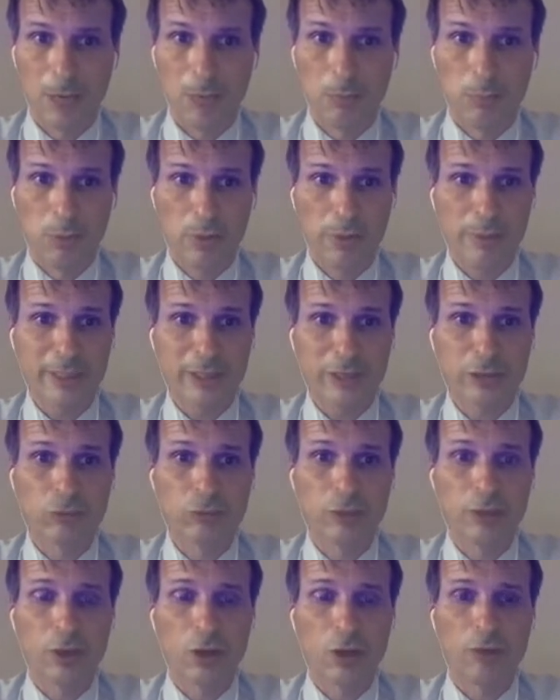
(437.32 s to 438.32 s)
Premature
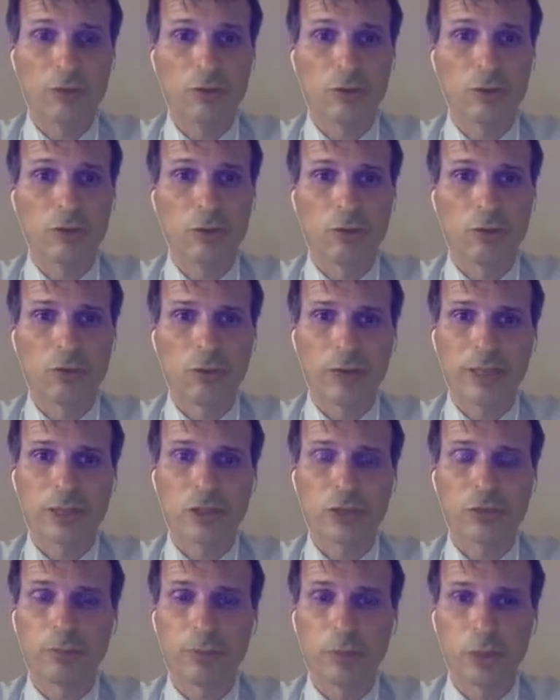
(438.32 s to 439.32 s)
recovery of
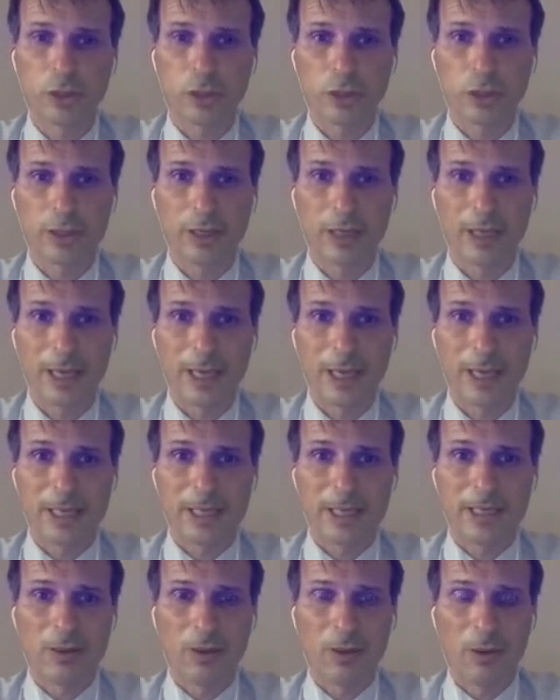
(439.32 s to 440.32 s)
range of motion
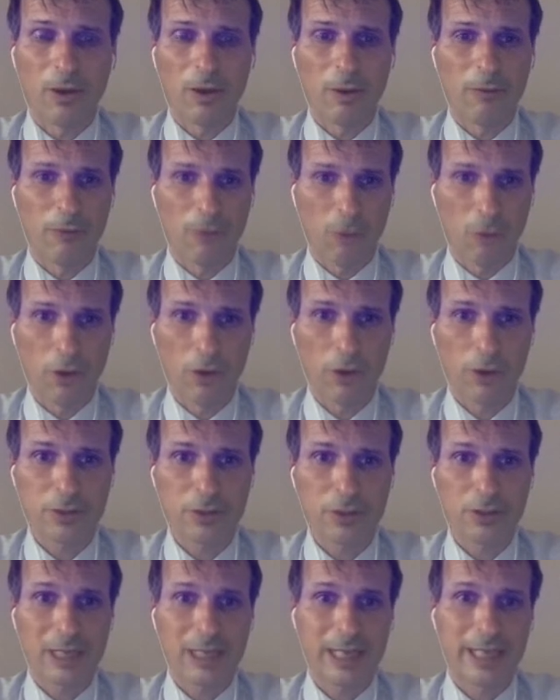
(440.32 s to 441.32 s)
is for
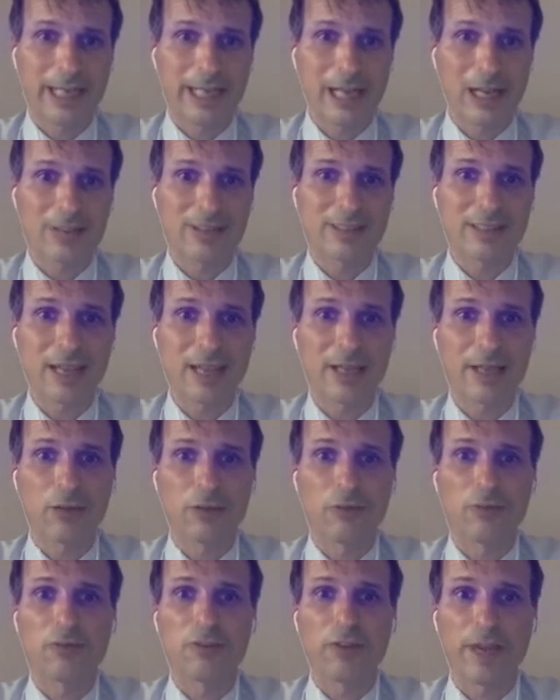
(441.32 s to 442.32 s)
us a clinical sign
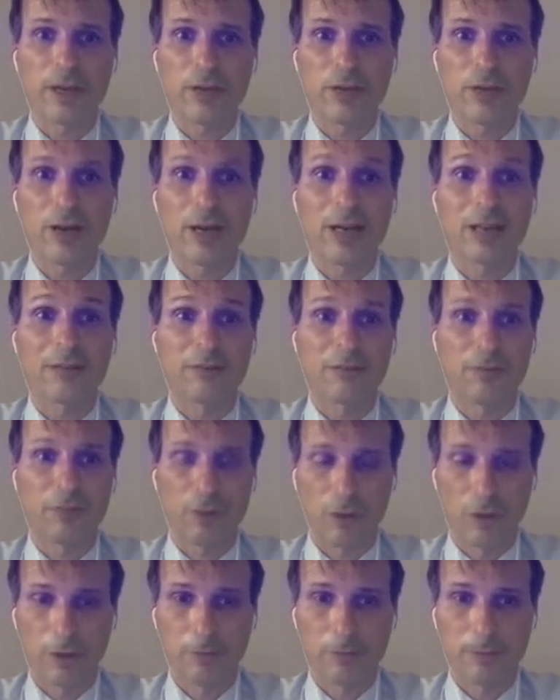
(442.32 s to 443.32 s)
of failure at
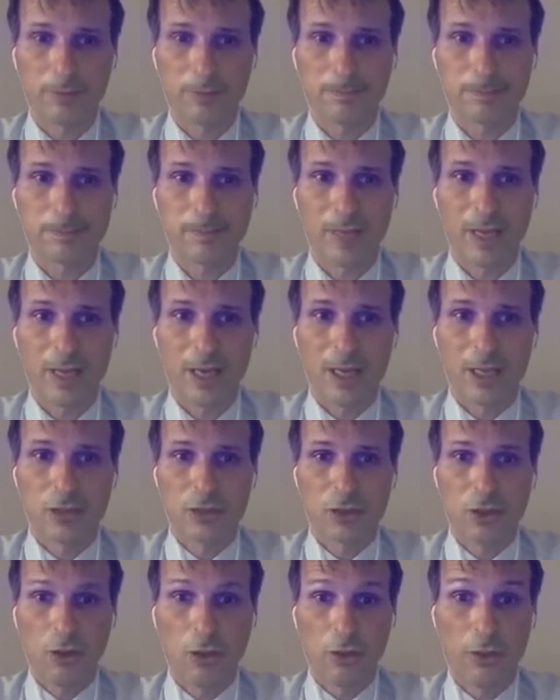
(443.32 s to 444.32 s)
follow-up.
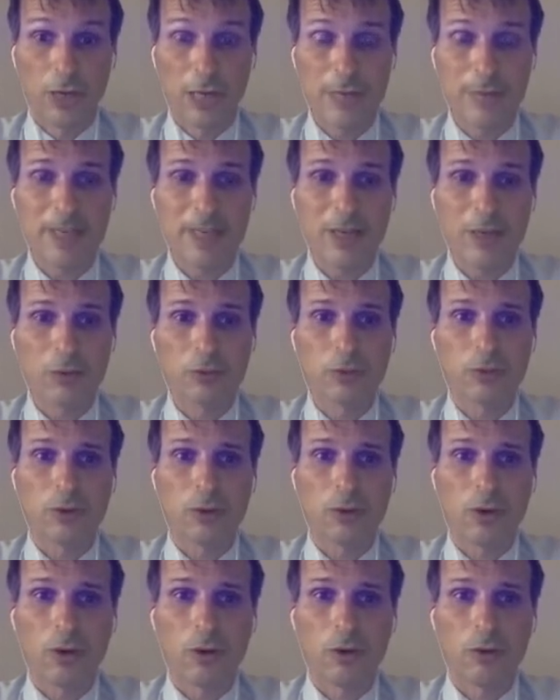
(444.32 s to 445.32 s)
So the limit of
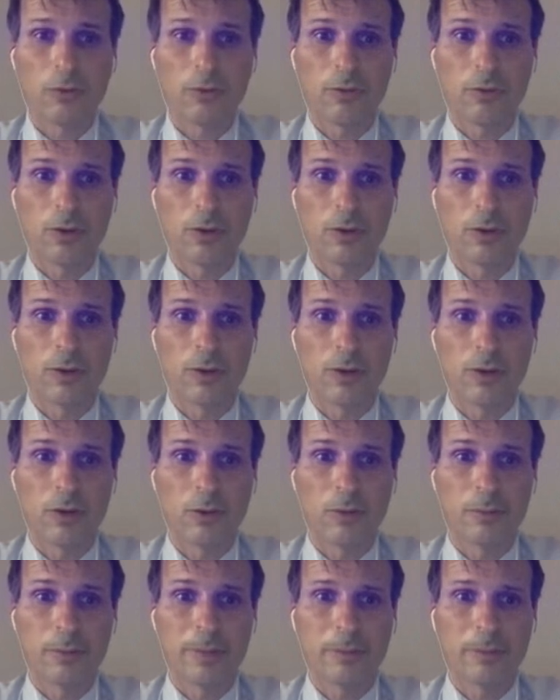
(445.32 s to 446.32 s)

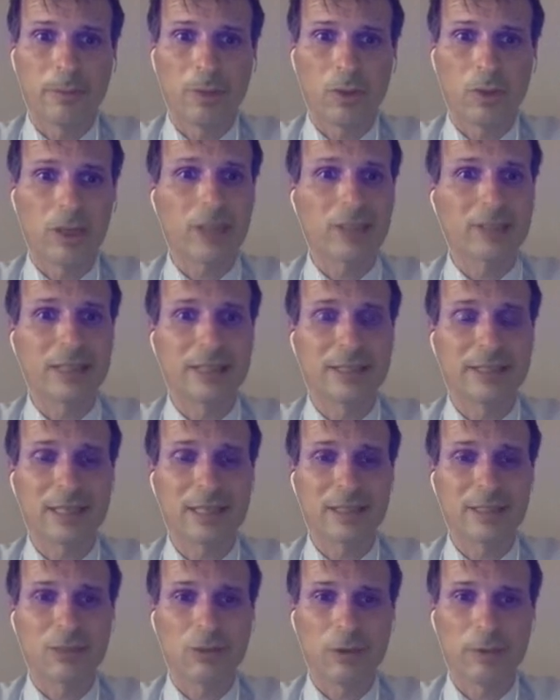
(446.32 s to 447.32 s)
Bankart heel
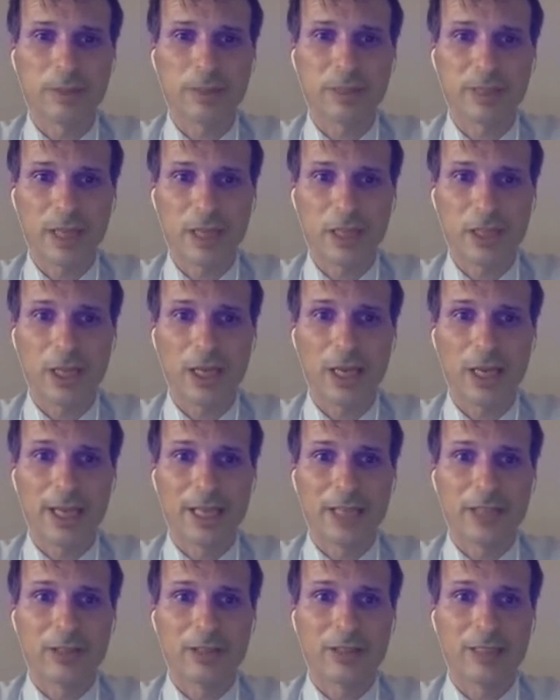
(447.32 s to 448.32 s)
sacks remplissage
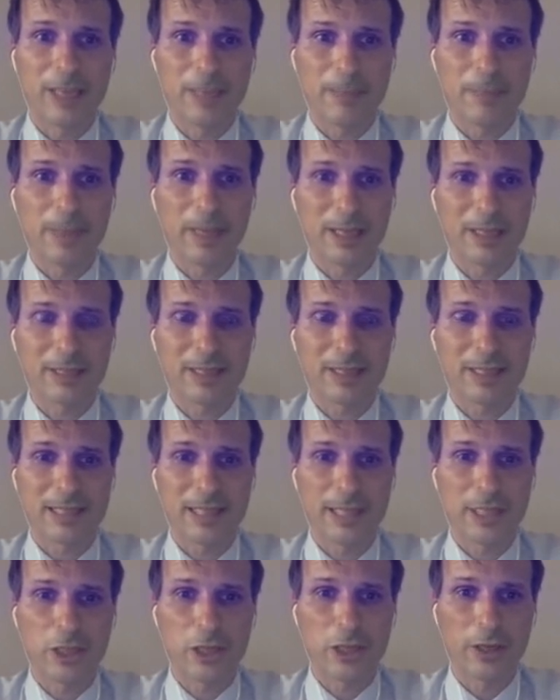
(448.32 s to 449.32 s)
is a deep heel
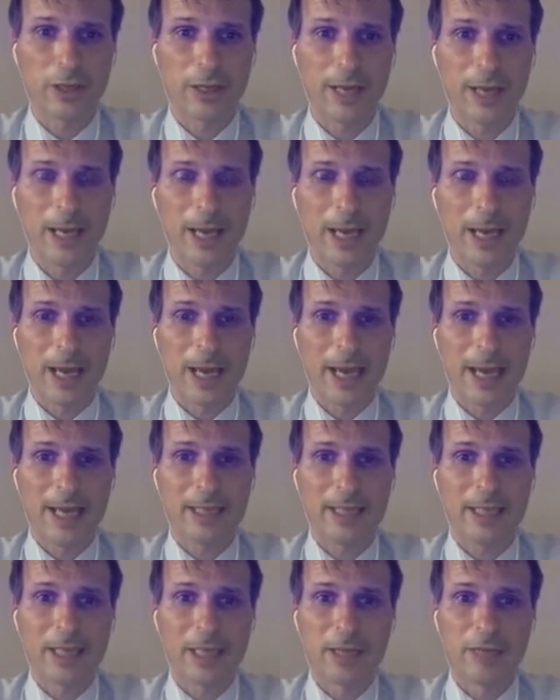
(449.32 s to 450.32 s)
sacks lesion.
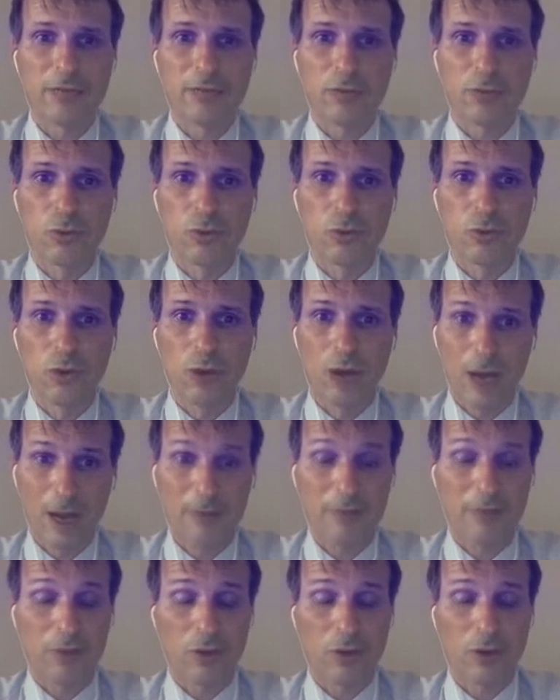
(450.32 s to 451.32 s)
And if you
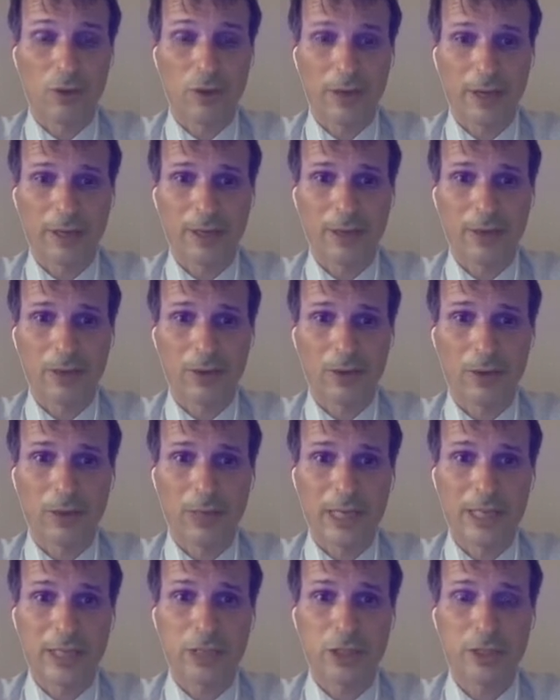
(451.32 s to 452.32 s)
have a
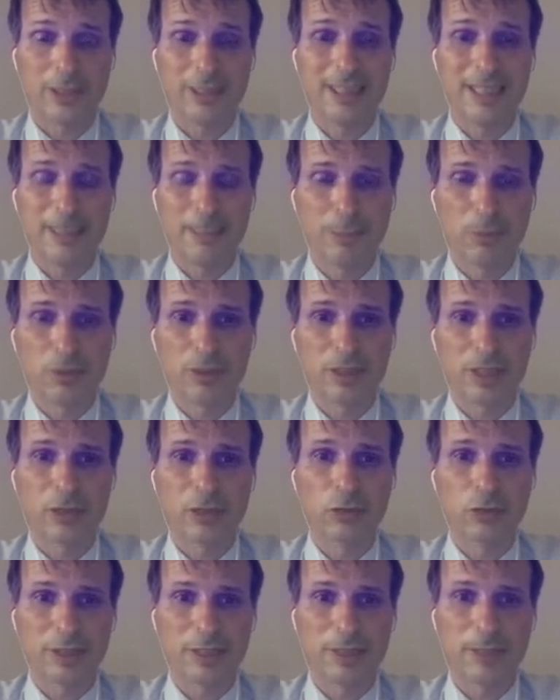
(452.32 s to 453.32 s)
lesion deeper
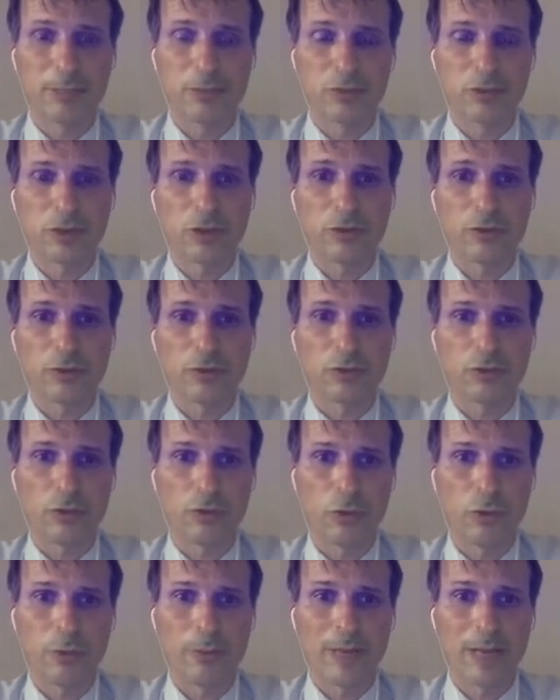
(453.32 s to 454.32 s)
than 20% of the
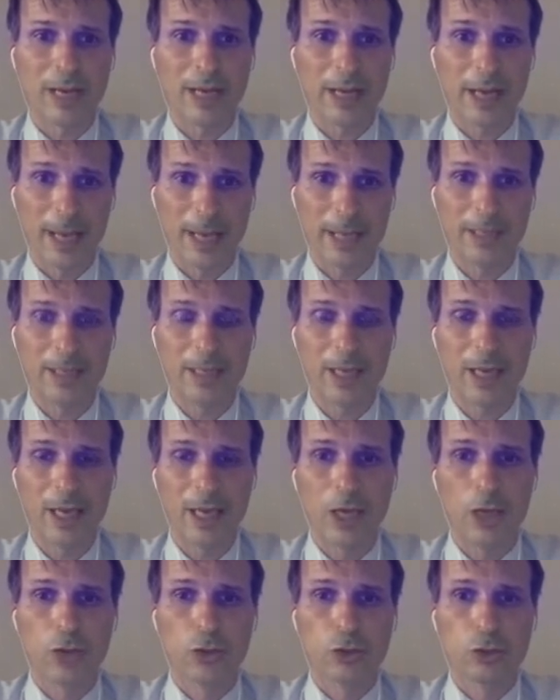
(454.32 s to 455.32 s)
humeral head,
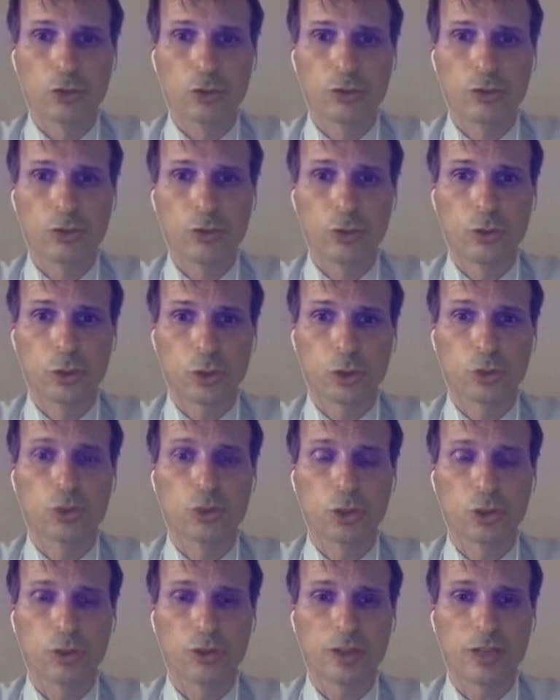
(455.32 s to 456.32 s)
you should
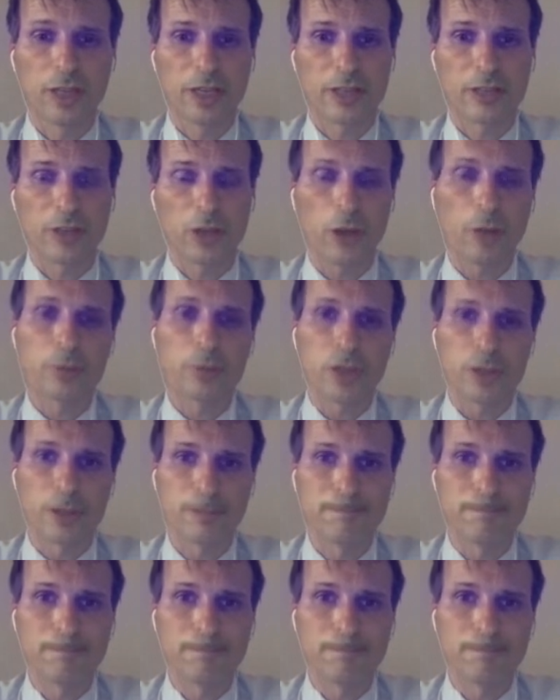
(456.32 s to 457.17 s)
choose another option.